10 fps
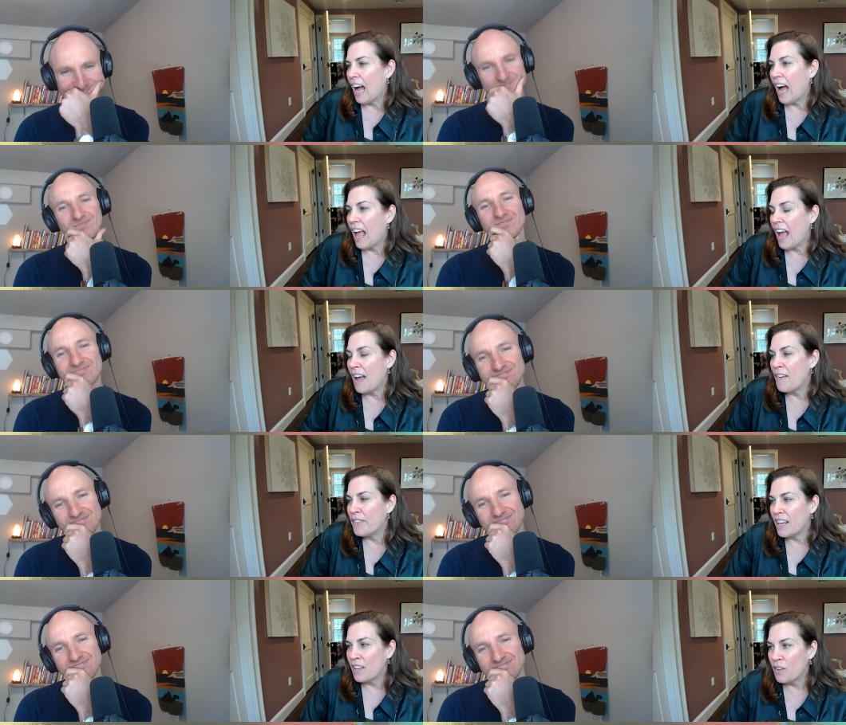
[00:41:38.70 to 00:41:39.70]
Speaker 1: I, I
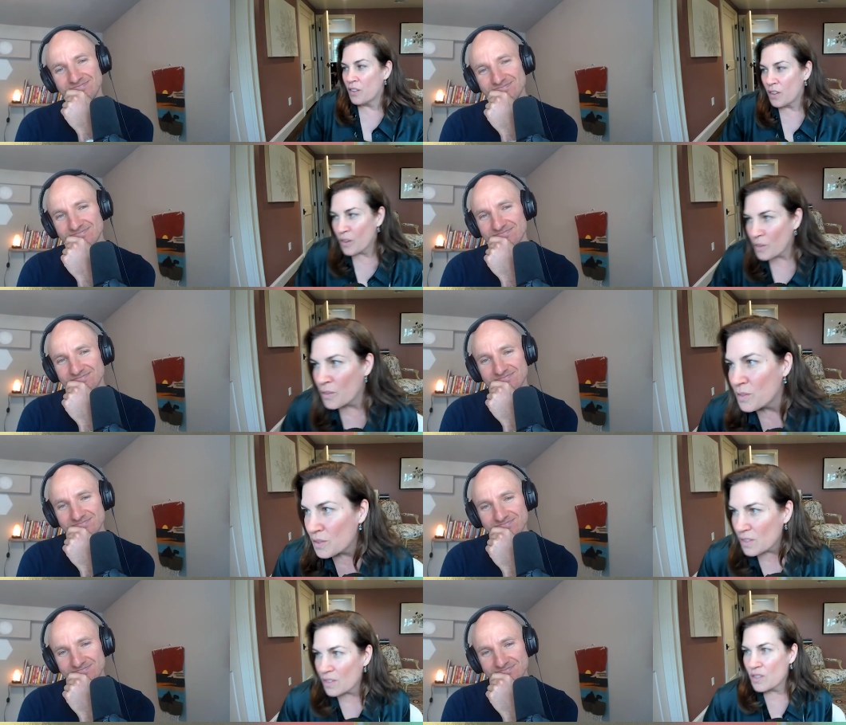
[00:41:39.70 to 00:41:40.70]
mean, you you
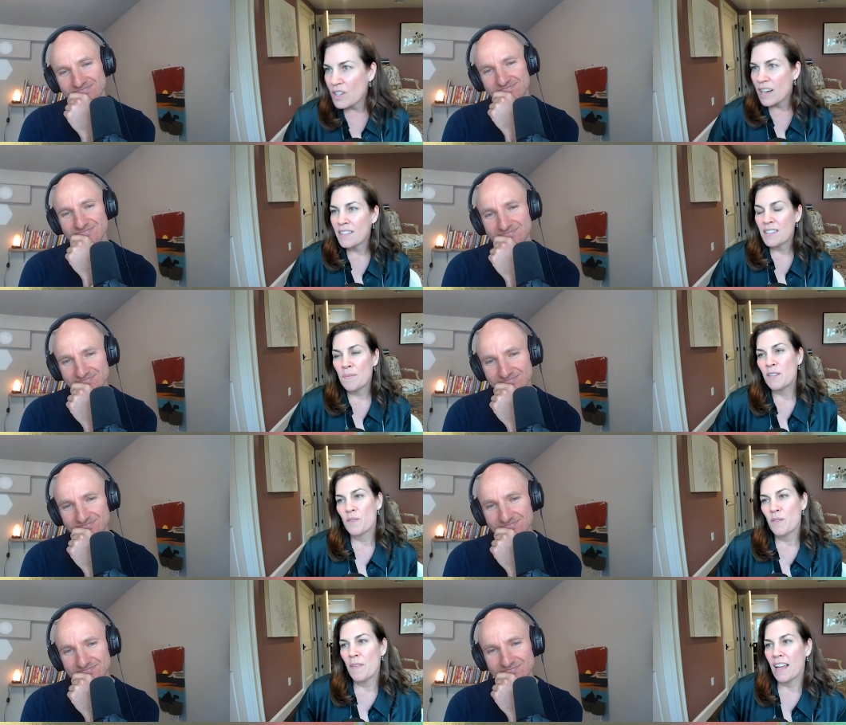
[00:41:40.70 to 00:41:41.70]
shared this
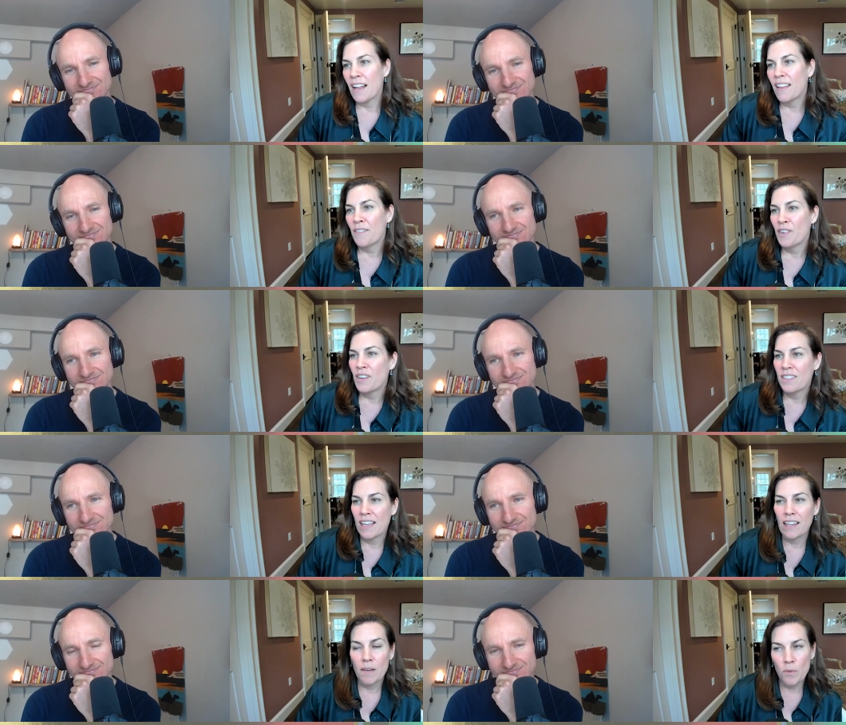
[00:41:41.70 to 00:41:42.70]
piece with me, and I'd love for you to
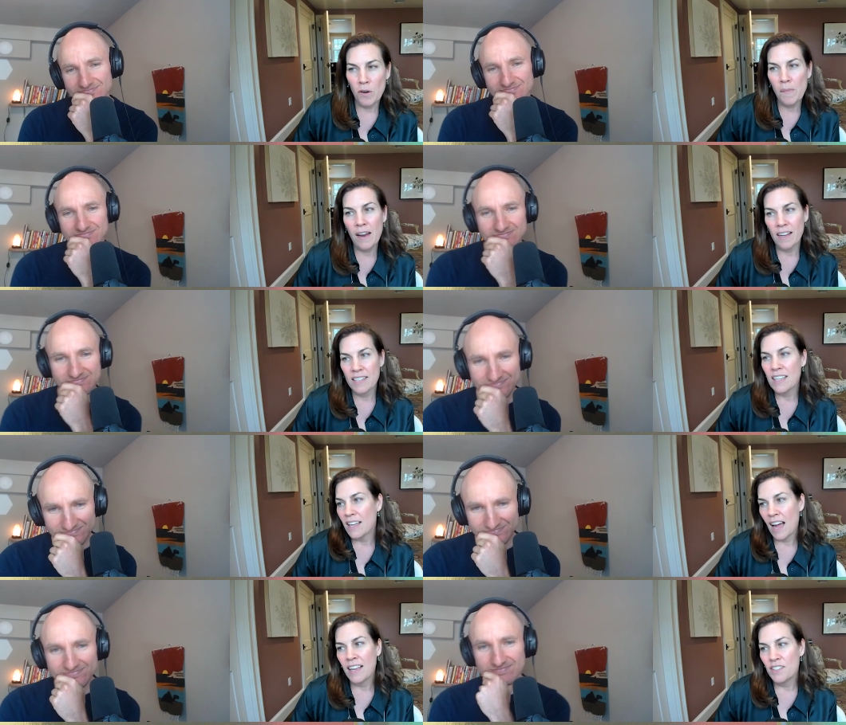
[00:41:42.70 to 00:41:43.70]
say a little more about it because
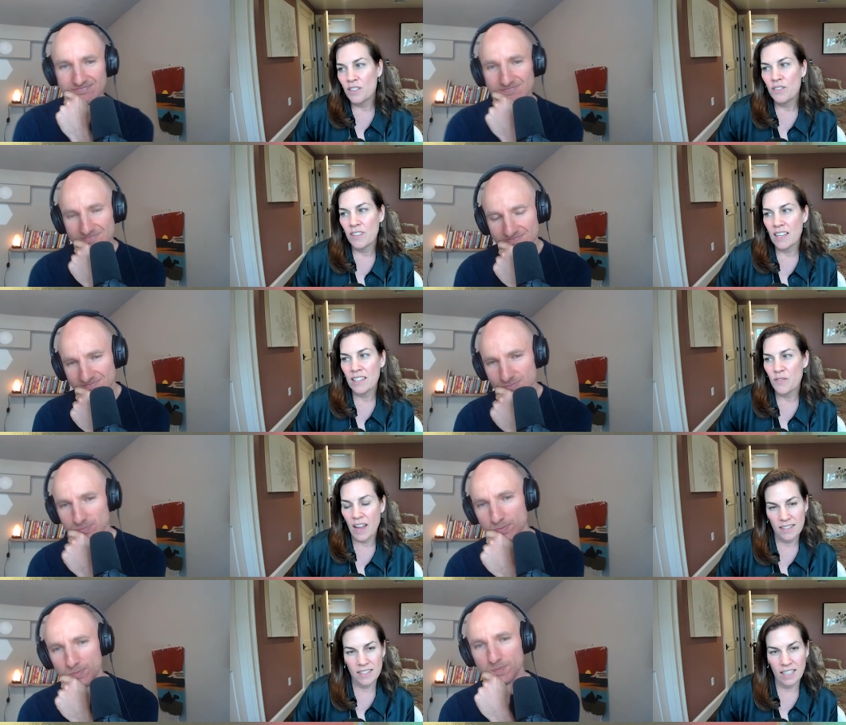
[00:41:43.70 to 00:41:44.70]
I, I do think it's
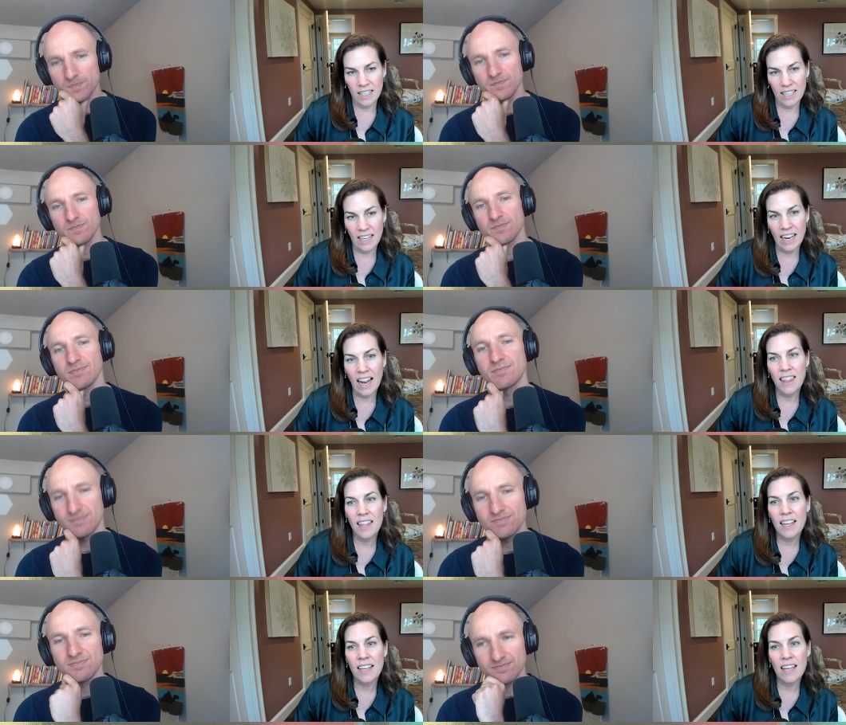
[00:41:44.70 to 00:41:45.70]
fascinating, and I
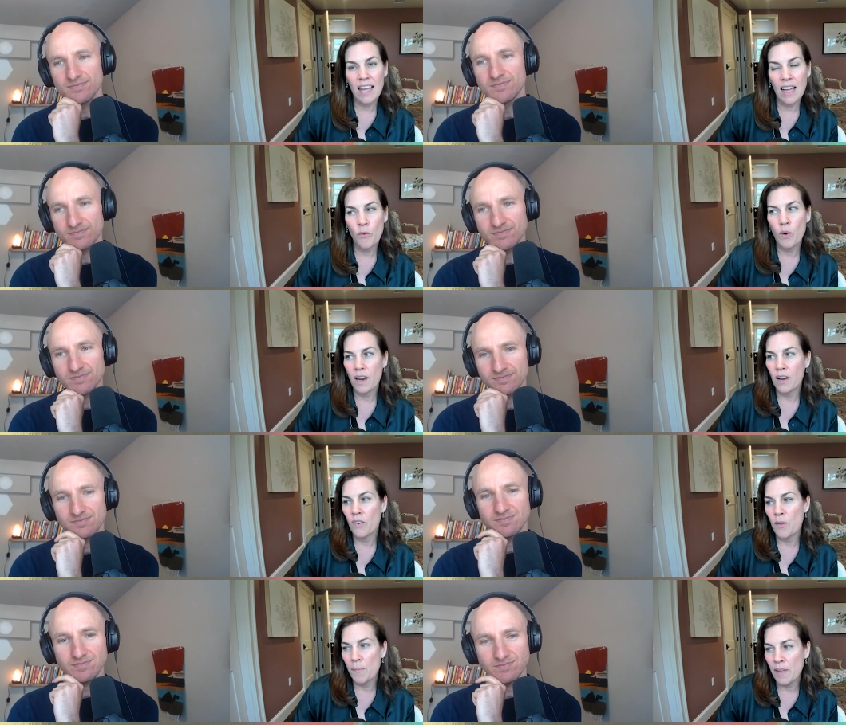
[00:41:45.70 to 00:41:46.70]
think what
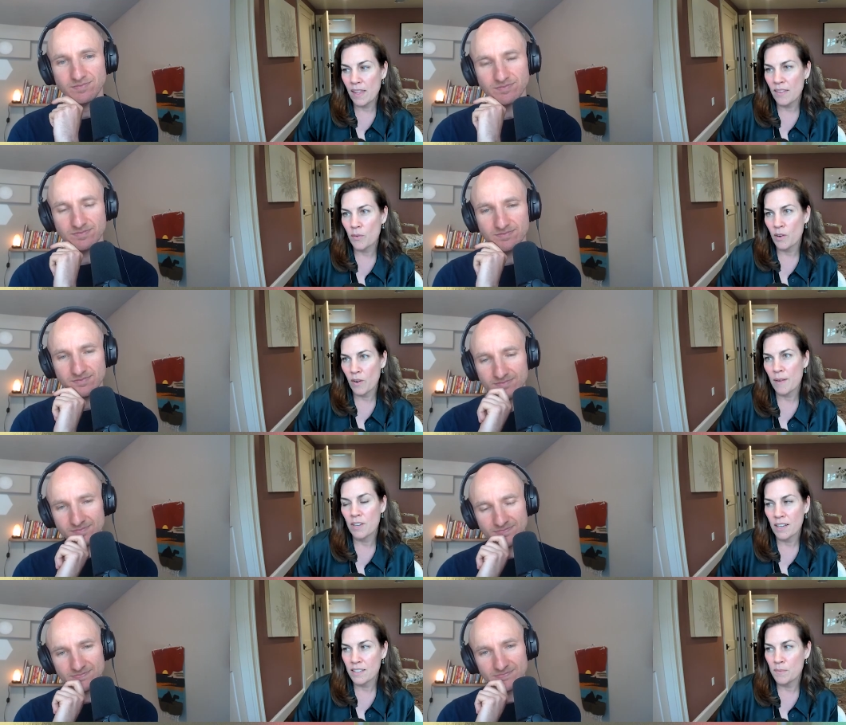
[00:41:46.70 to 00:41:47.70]
the piece, what Graham
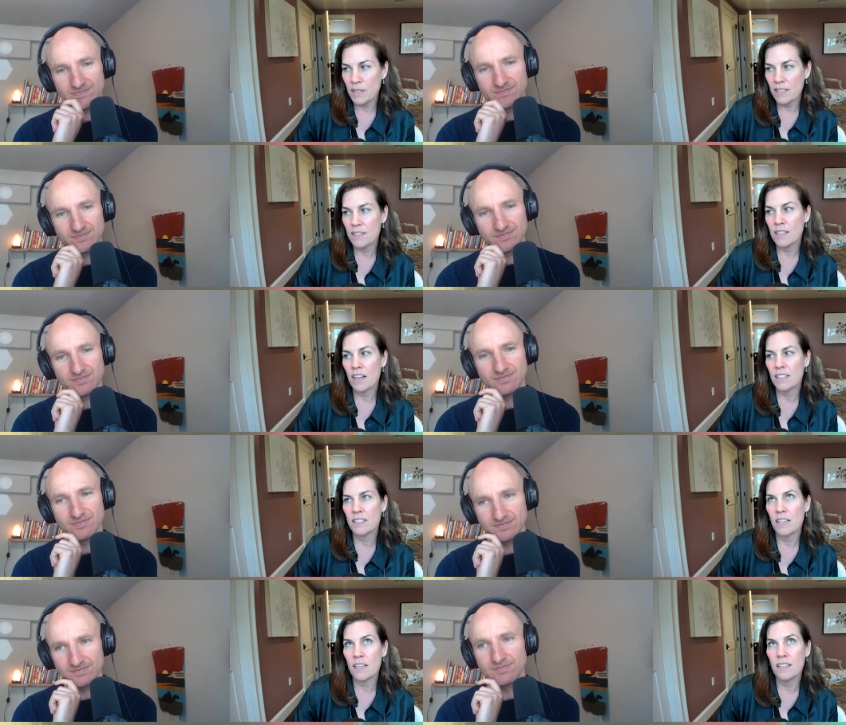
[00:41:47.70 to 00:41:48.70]
Duncan's piece
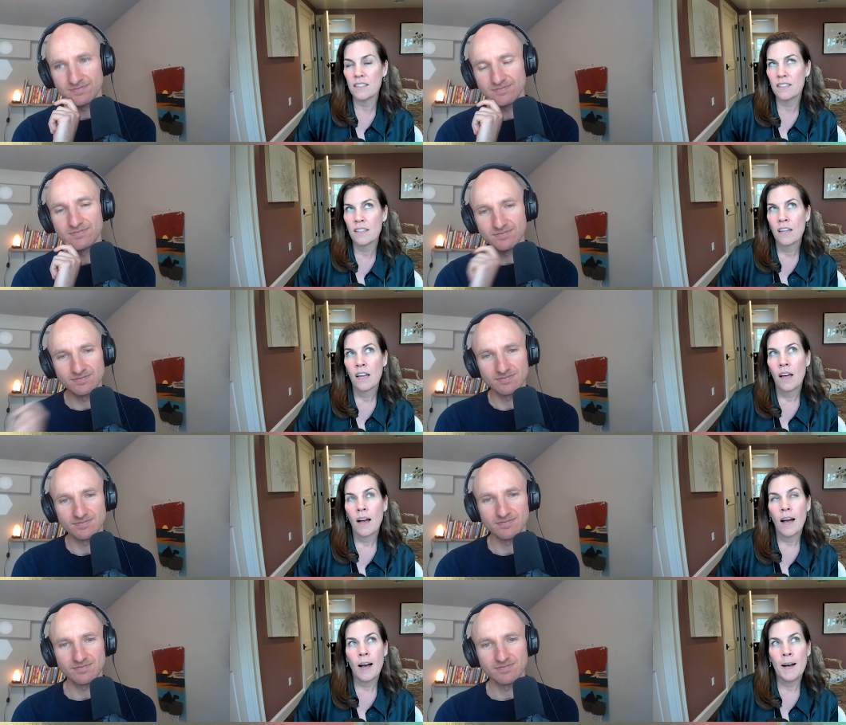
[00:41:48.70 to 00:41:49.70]
does, is
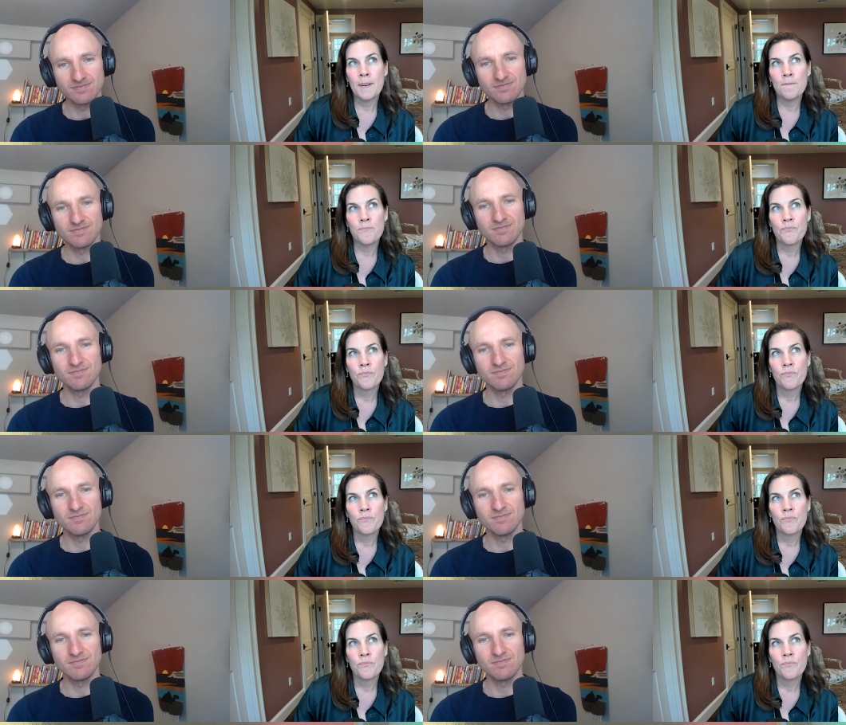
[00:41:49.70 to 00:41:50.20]
um,